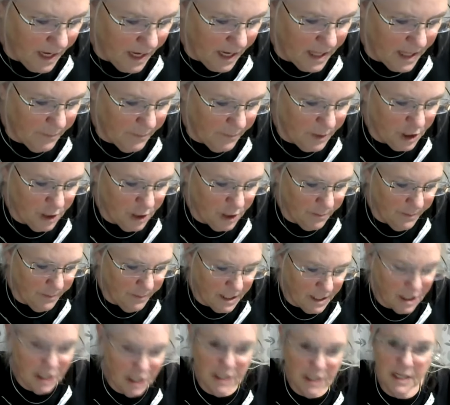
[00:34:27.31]
And then when she
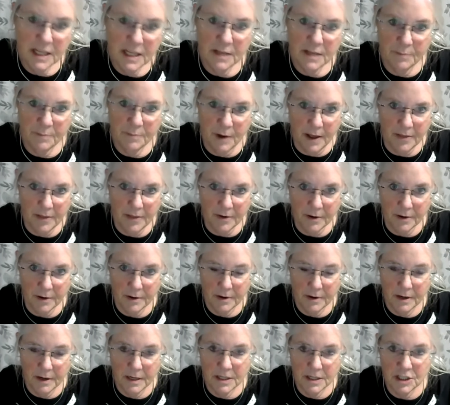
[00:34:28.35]
mentioned his
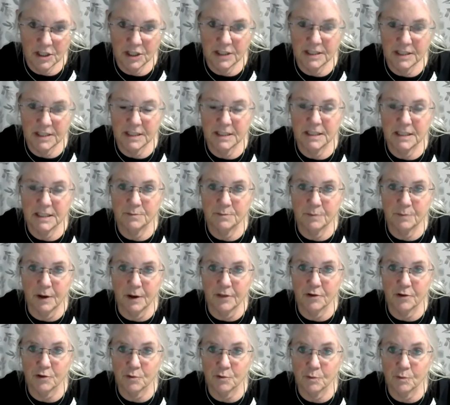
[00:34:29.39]
brother, and she says his
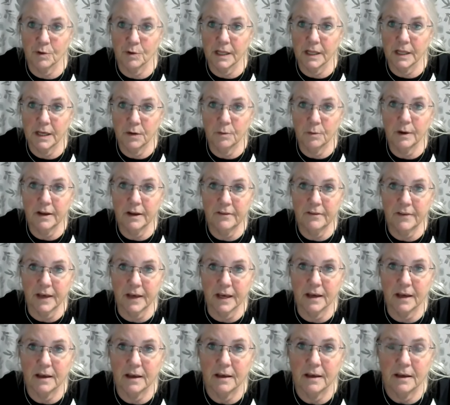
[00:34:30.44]
brother's really
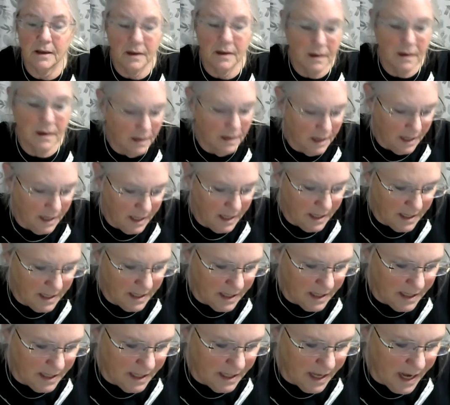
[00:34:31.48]
grieving, he
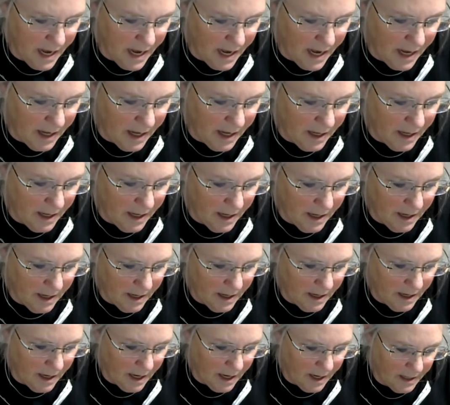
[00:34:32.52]
says, yeah,
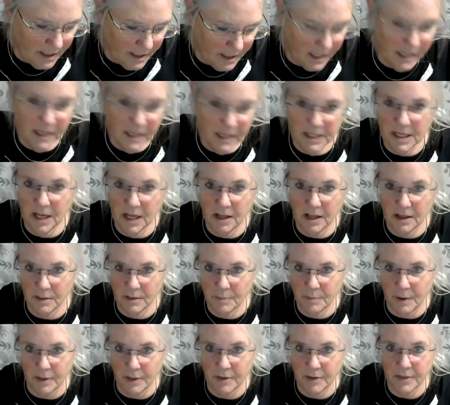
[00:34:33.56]
can you tell
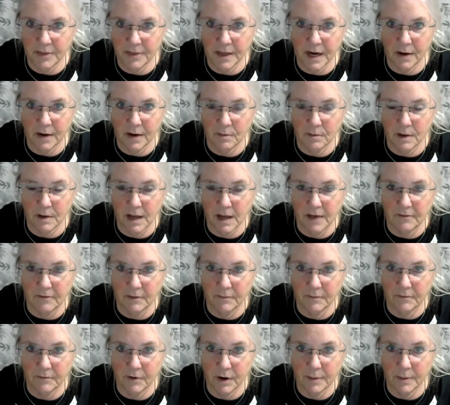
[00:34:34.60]
his brother that I love
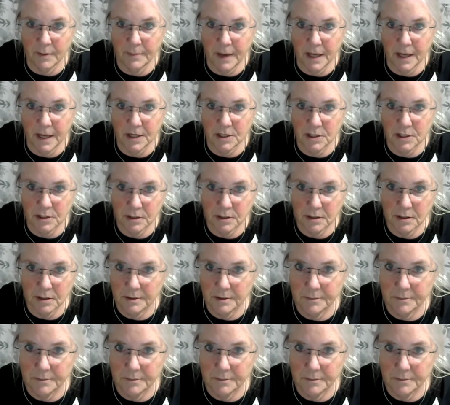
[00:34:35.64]
him very much?